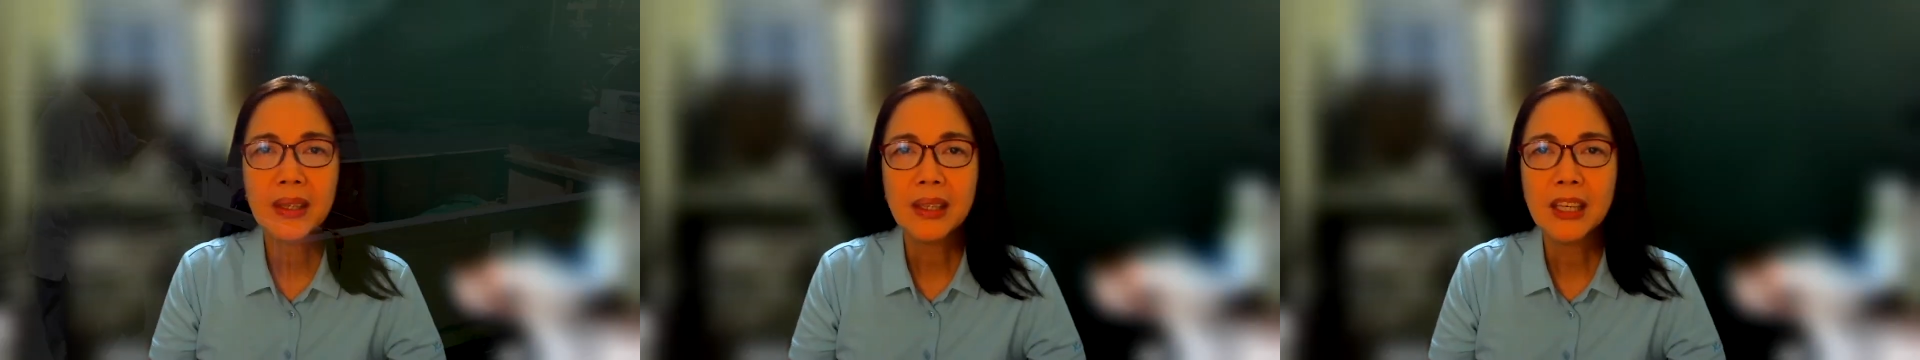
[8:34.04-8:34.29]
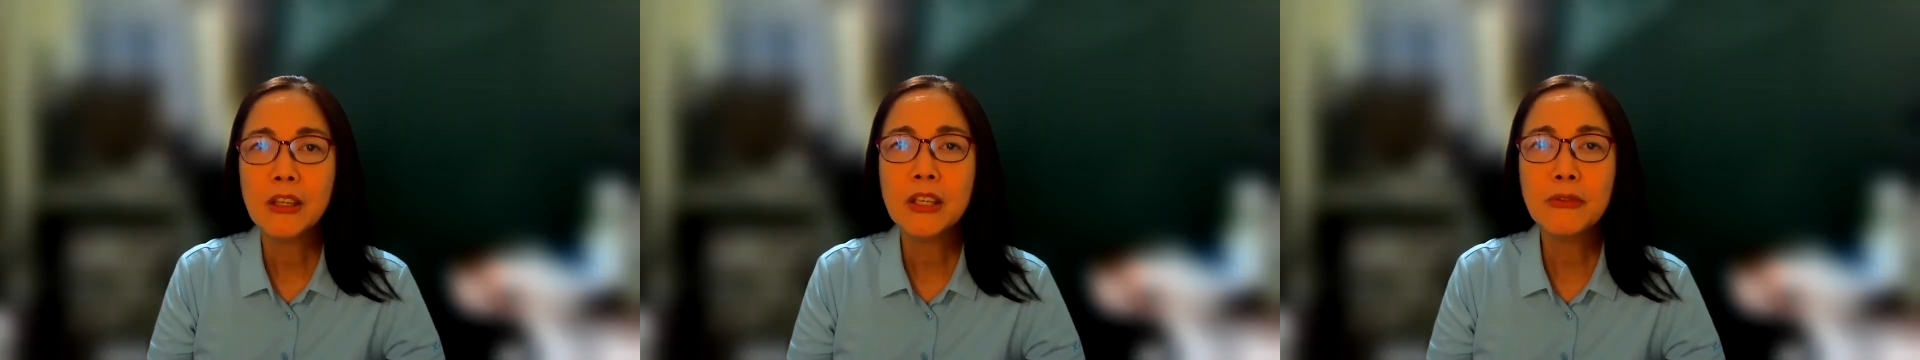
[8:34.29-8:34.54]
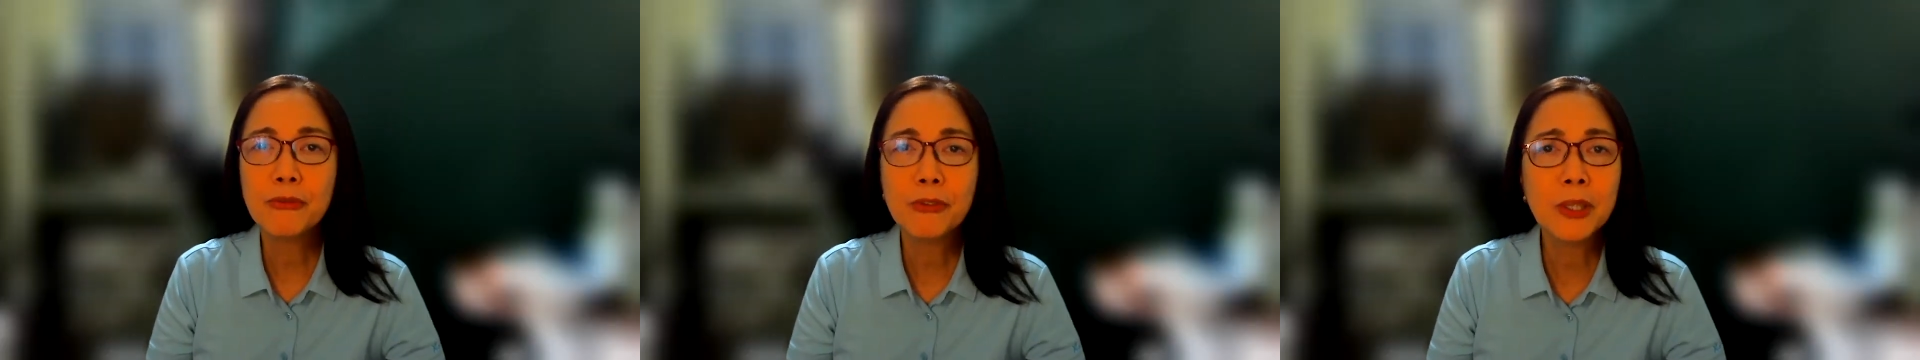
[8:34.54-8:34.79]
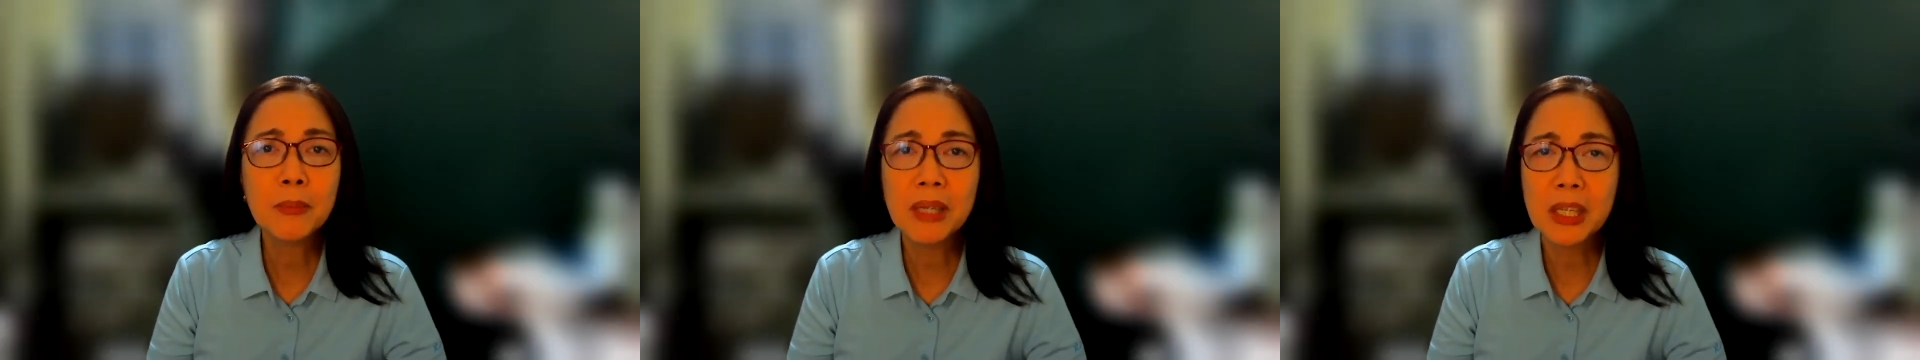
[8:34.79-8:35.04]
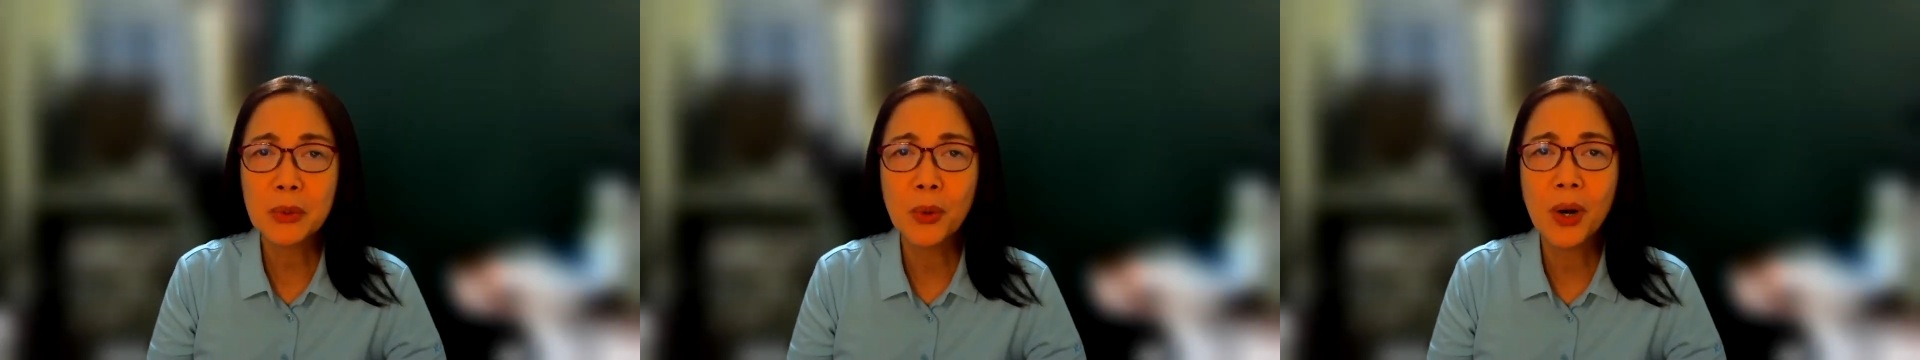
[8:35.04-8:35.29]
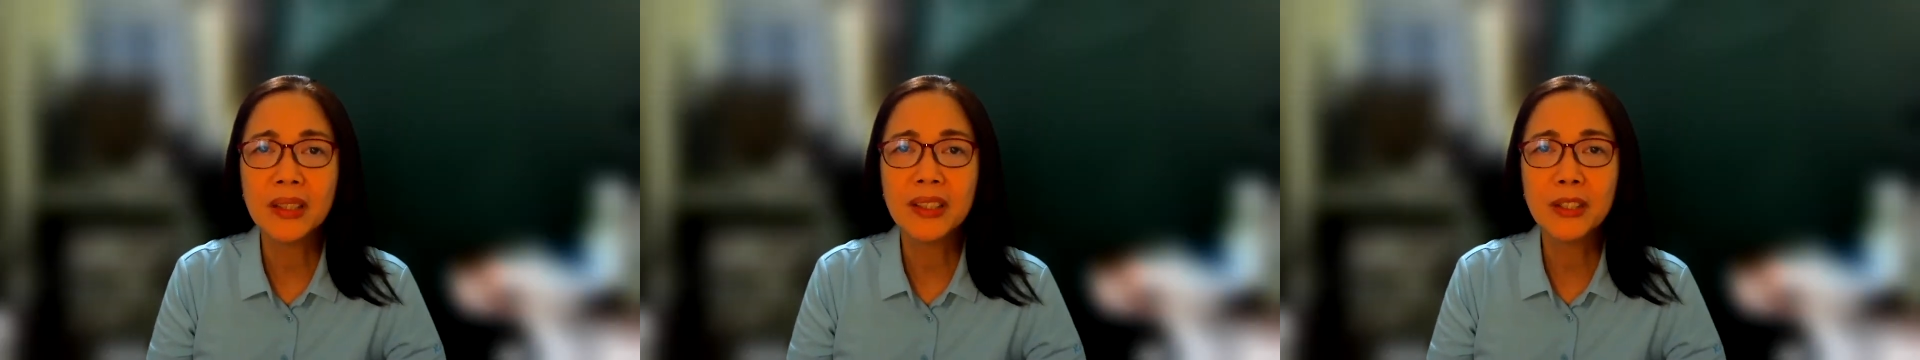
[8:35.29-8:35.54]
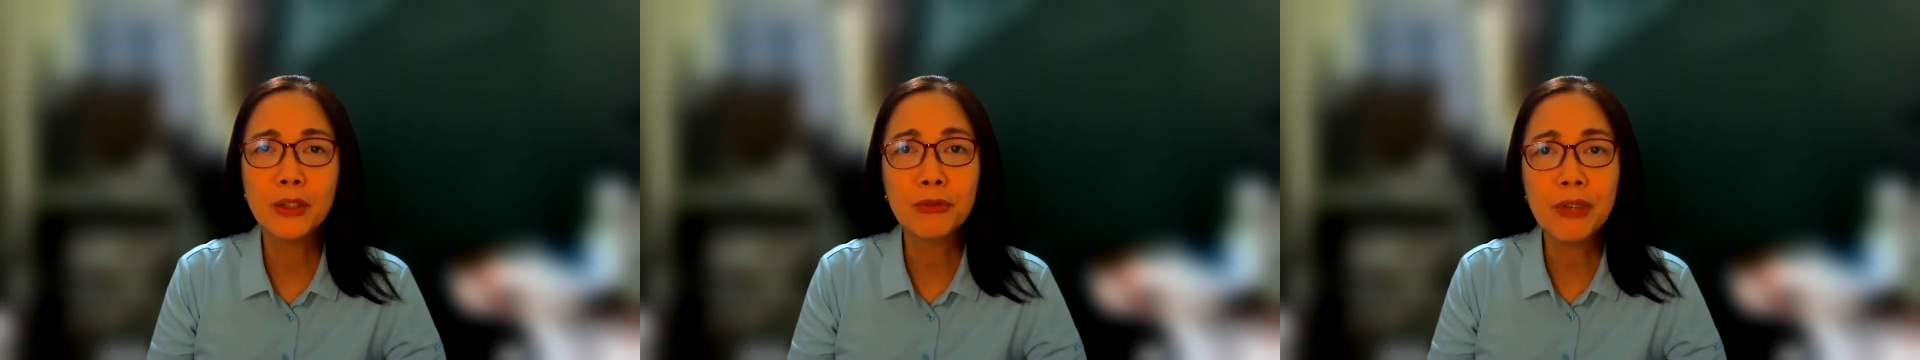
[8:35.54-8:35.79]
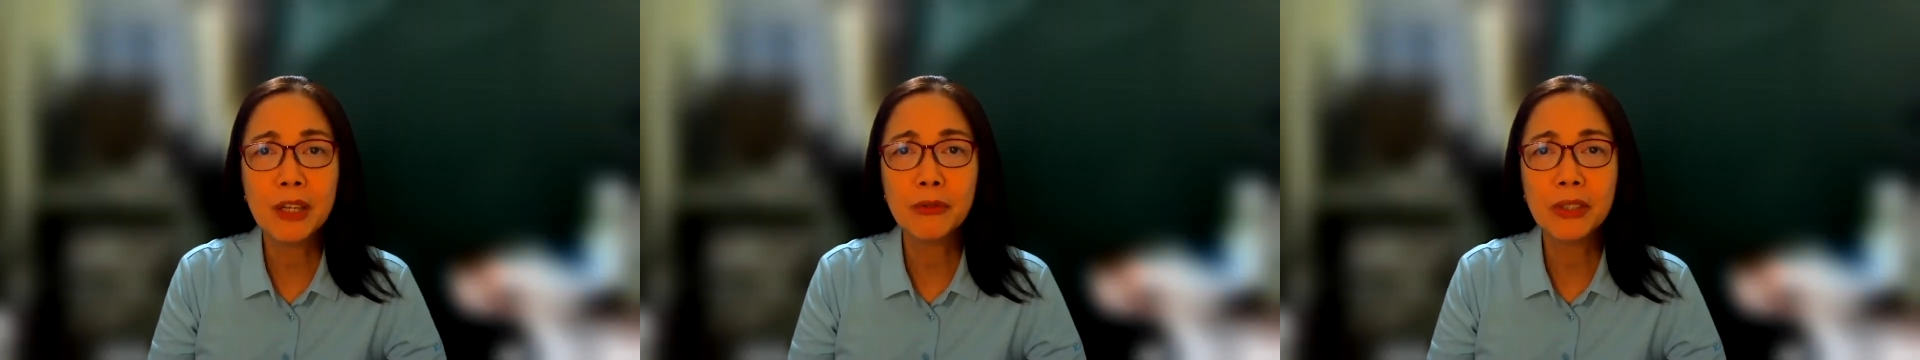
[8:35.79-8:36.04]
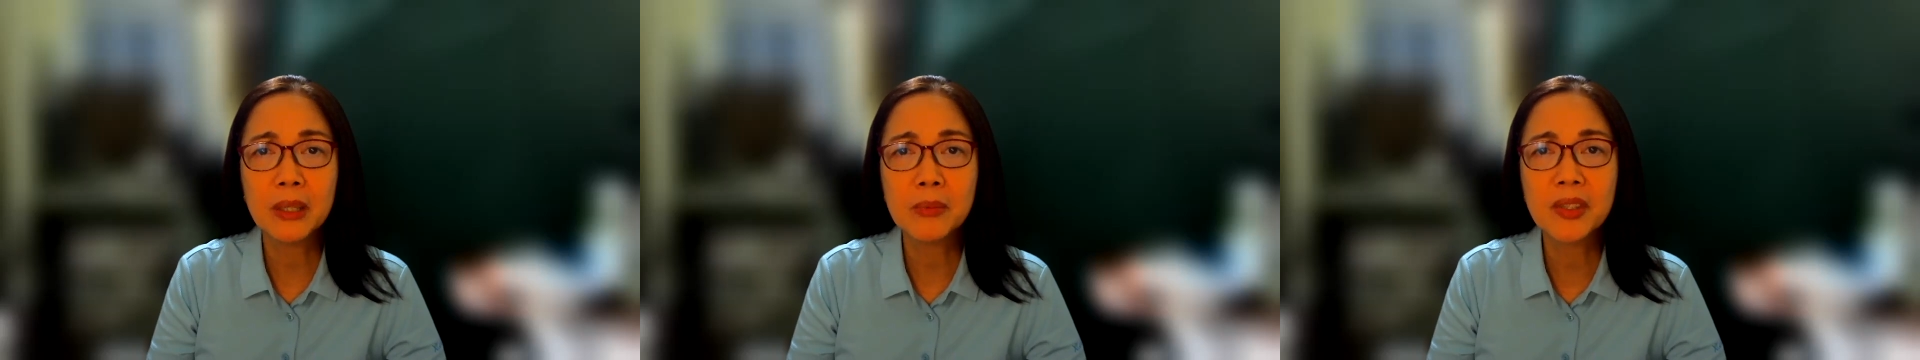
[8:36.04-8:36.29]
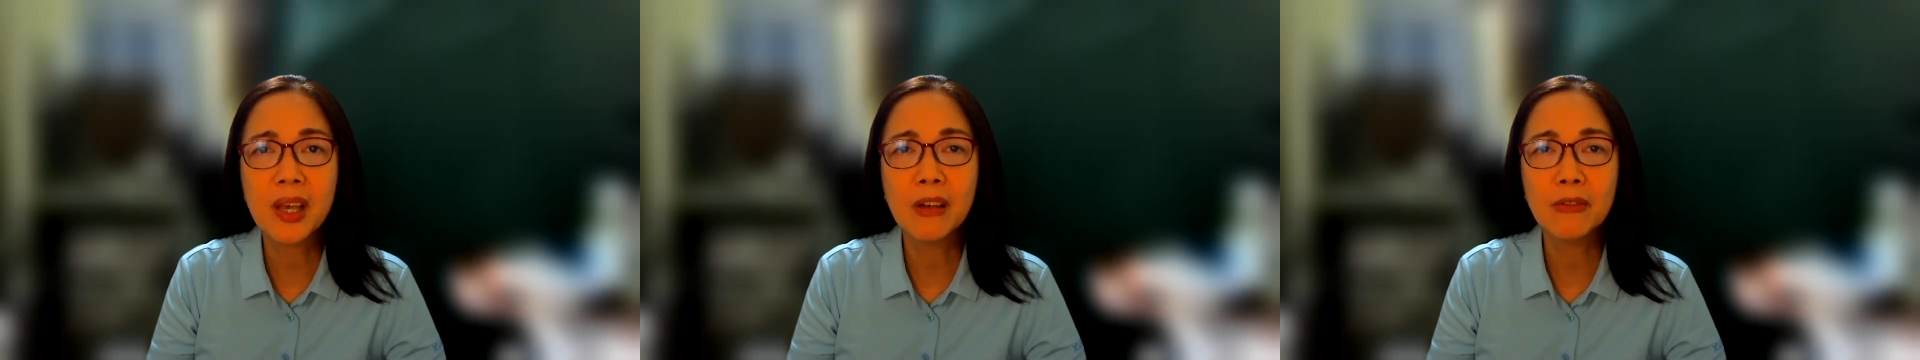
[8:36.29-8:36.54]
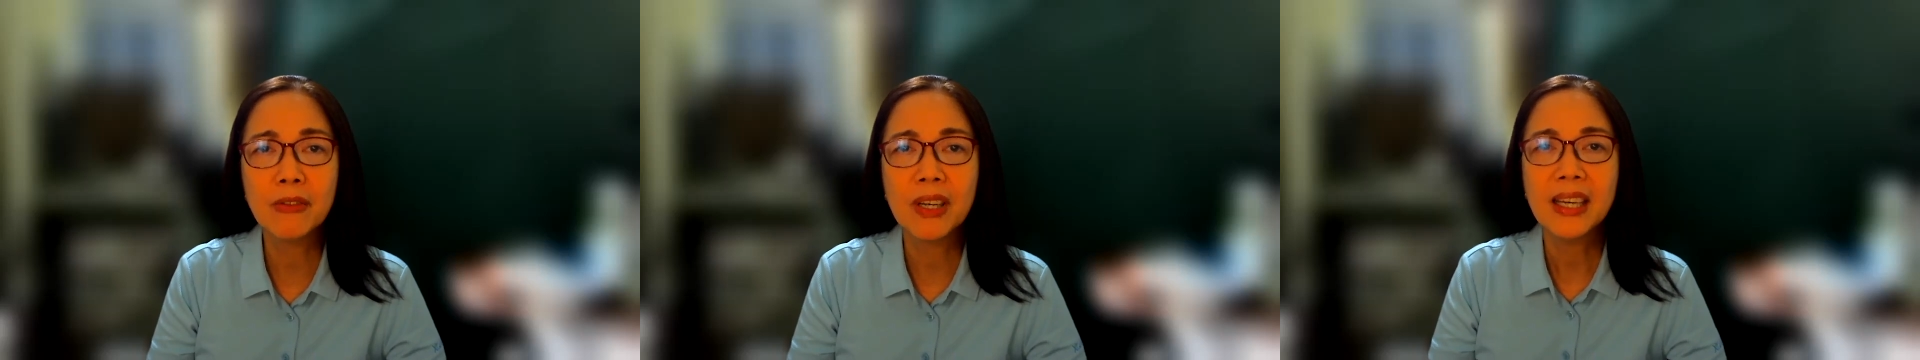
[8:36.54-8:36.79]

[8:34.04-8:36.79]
He firmly wanted to fend for himself,